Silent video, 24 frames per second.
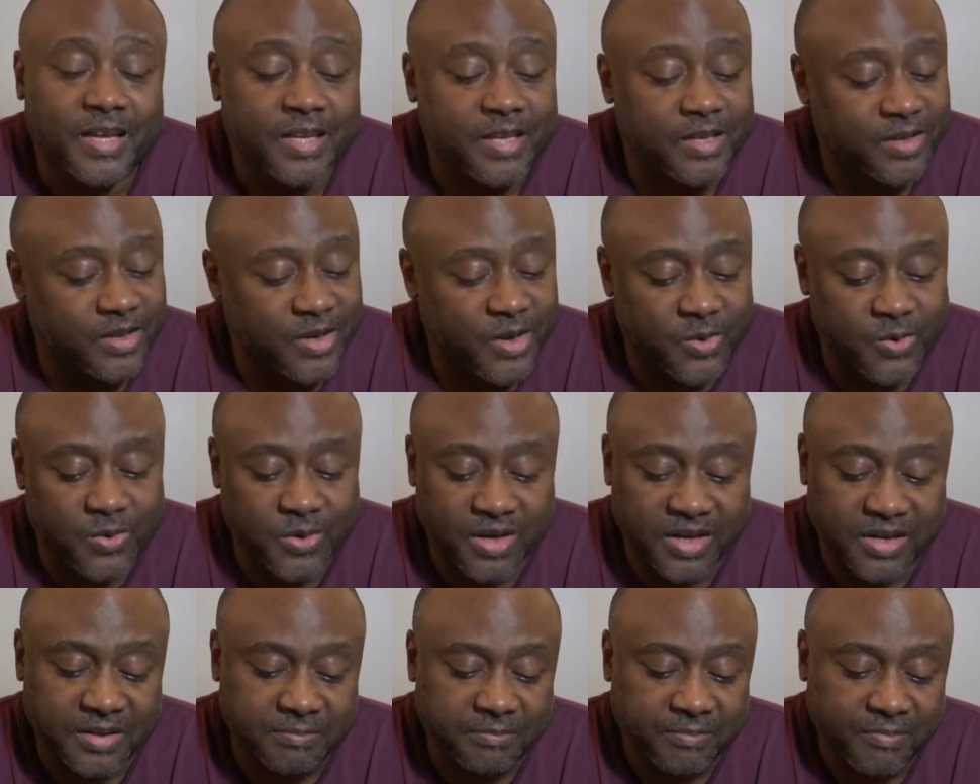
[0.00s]
You know
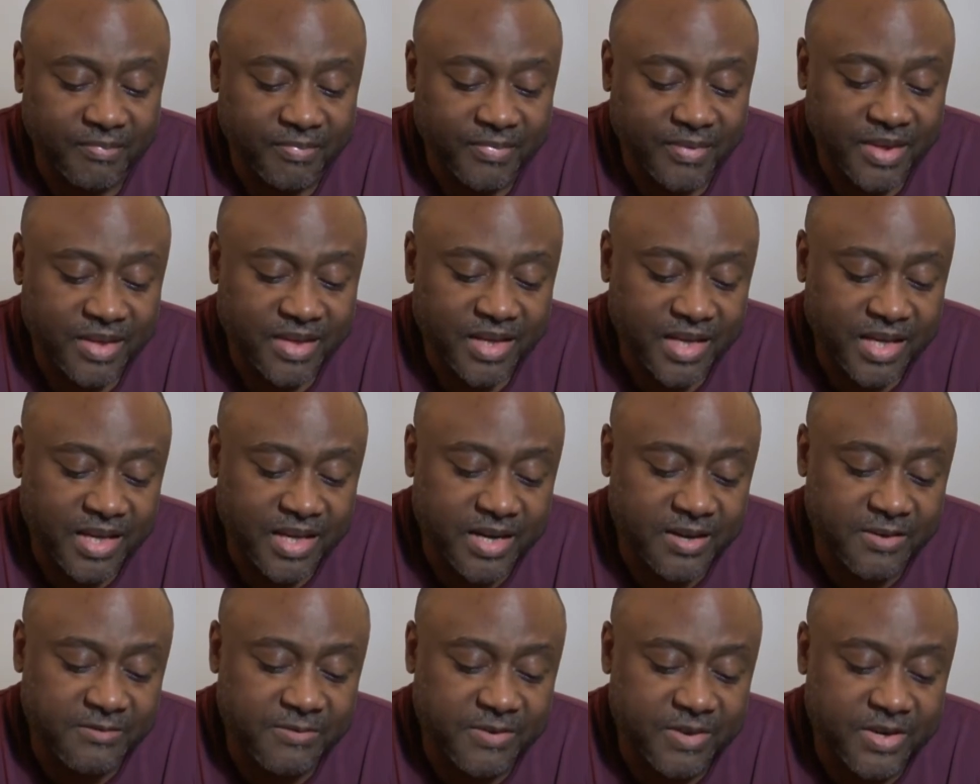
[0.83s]
what?
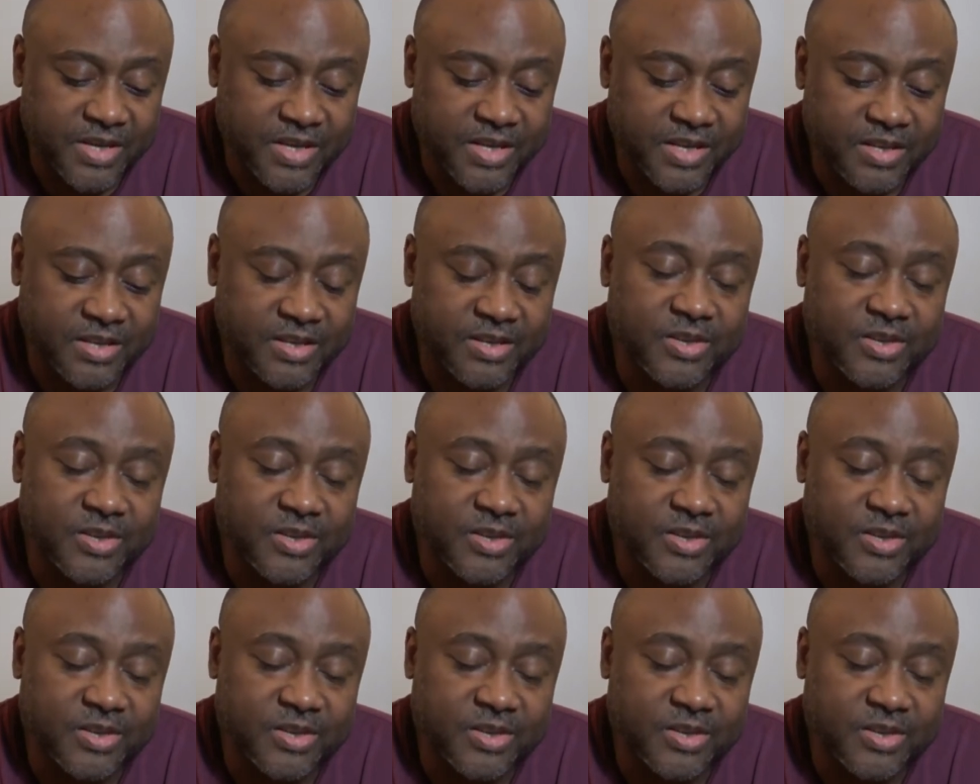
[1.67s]
Every